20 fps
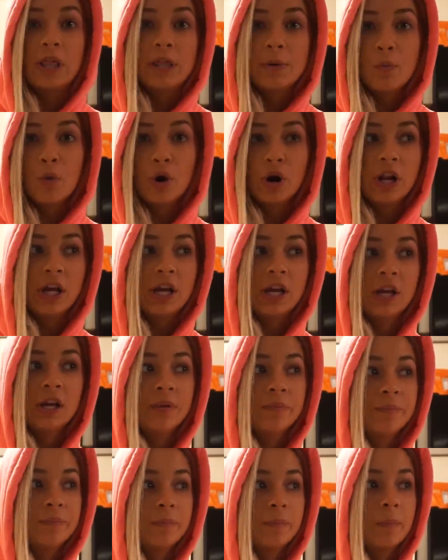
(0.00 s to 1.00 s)
In the
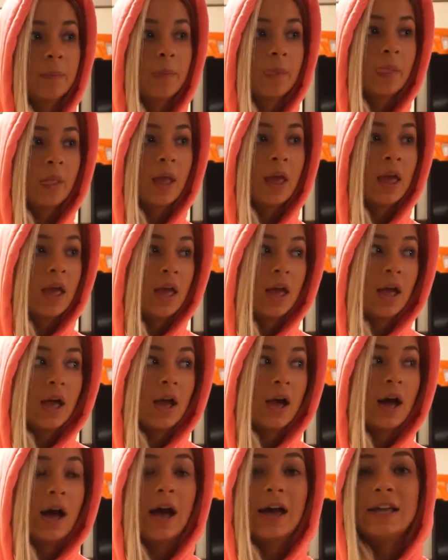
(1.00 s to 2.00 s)
morning,
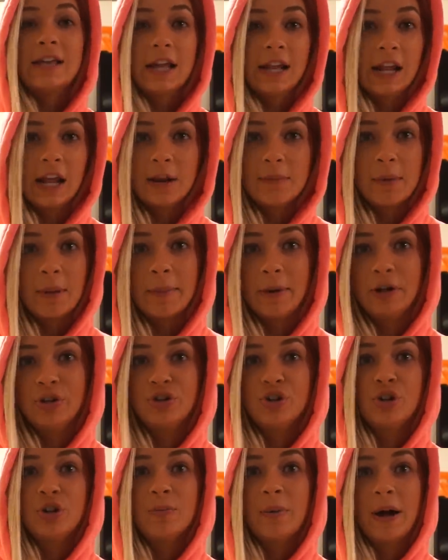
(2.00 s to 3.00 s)
I get out of my
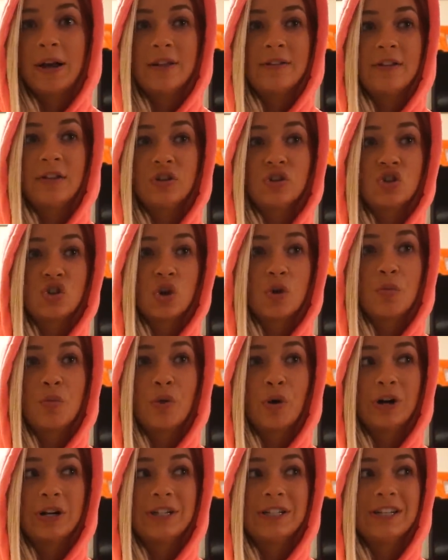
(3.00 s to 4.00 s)
bedroom. I just think it's so
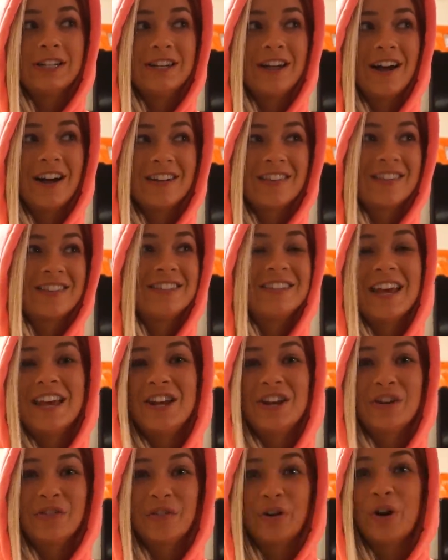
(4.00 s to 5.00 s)
important to not stay
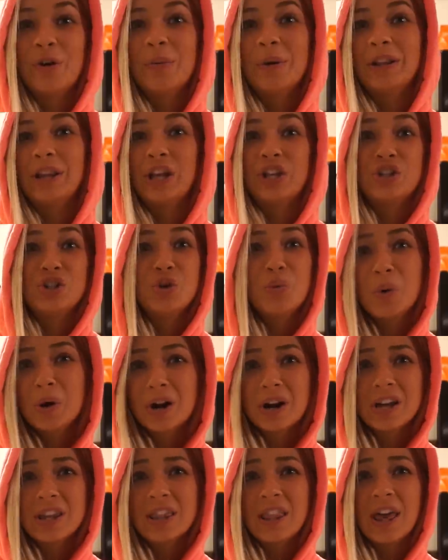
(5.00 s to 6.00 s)
in your room and like do
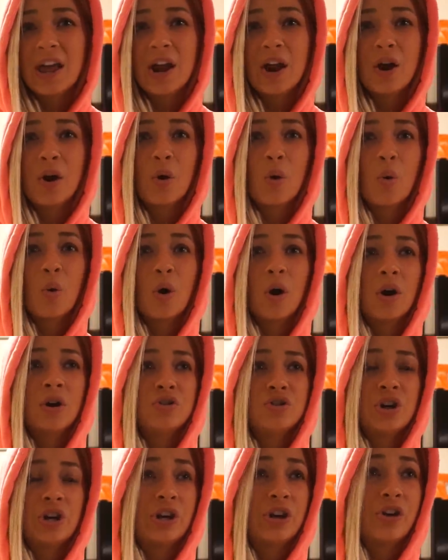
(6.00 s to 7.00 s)
work in there or
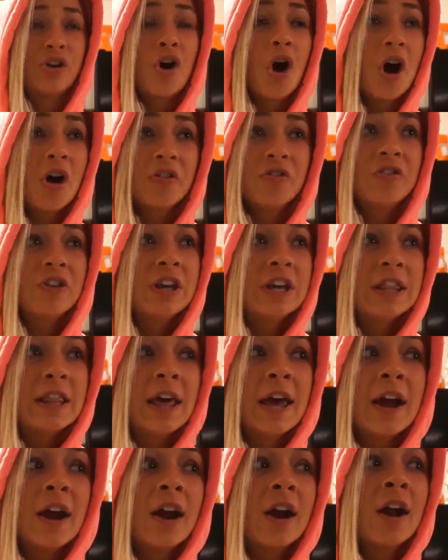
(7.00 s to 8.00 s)
drink your coffee in
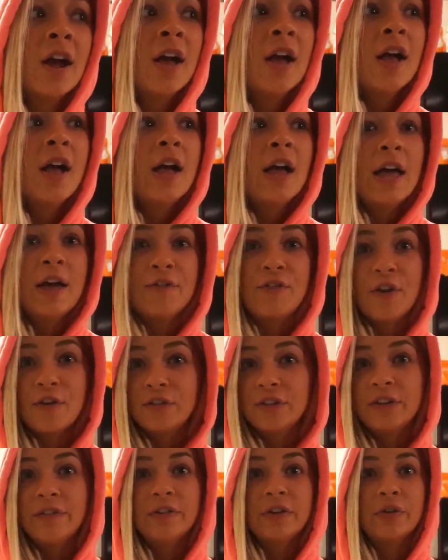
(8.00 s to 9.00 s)
there. If you
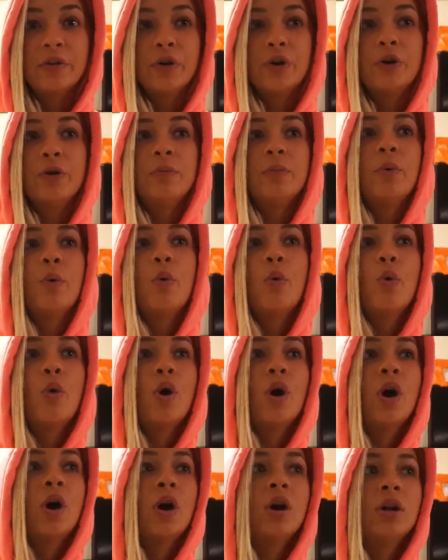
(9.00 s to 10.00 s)
have a living room
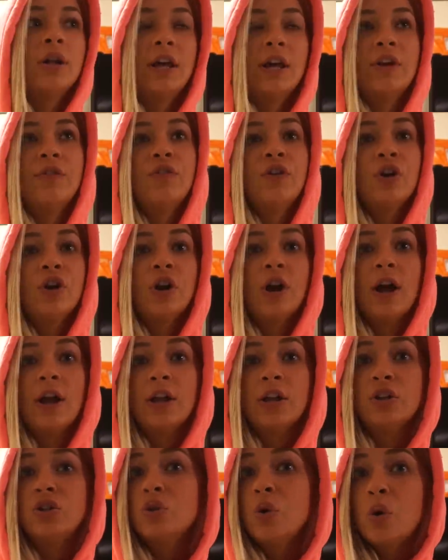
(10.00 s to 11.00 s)
or like if you're
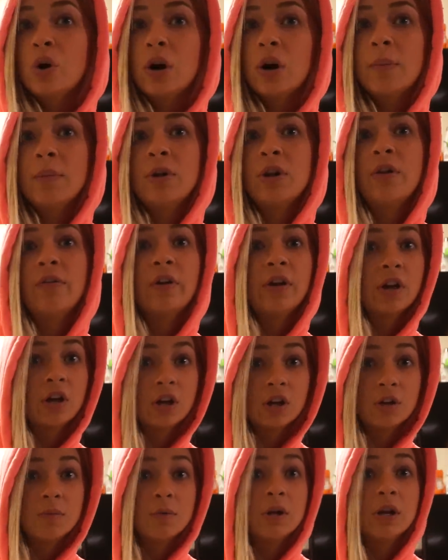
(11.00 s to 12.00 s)
in a dorm and you have like
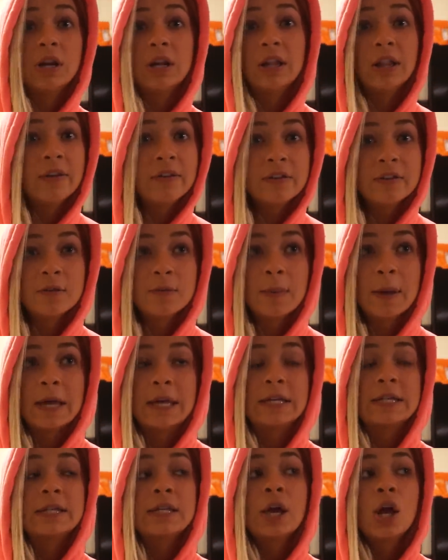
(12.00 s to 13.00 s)
a community living
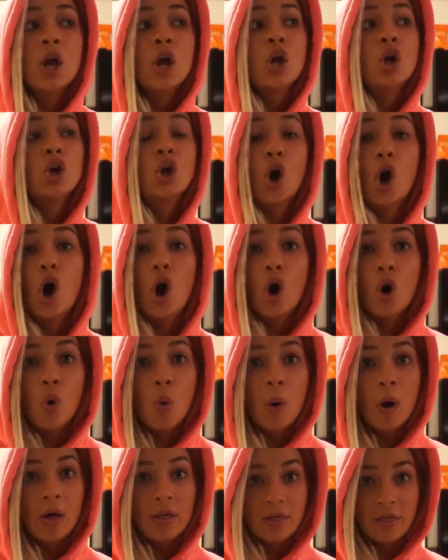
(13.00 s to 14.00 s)
space, go